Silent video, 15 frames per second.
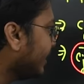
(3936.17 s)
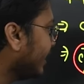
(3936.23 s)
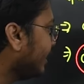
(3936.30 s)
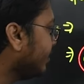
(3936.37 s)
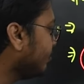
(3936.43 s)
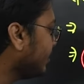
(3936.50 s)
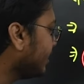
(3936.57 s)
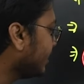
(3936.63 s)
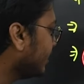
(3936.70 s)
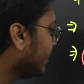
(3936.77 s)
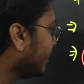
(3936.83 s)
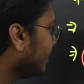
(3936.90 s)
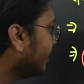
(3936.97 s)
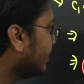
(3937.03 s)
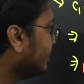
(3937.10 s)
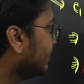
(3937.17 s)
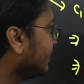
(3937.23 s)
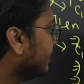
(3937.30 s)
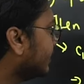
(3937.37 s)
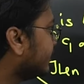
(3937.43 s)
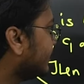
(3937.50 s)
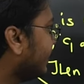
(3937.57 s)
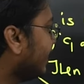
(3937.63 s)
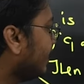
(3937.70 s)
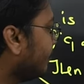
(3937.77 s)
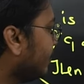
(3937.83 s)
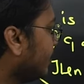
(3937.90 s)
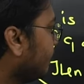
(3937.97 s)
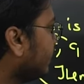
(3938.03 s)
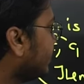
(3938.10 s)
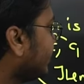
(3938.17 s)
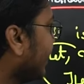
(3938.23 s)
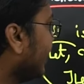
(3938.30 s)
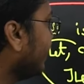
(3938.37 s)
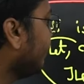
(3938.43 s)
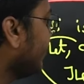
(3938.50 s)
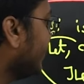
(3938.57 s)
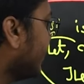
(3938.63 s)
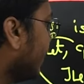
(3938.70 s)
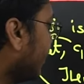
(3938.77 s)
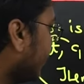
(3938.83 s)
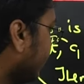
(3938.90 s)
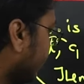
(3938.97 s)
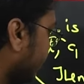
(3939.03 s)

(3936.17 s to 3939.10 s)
telling me? The statement was telling me that,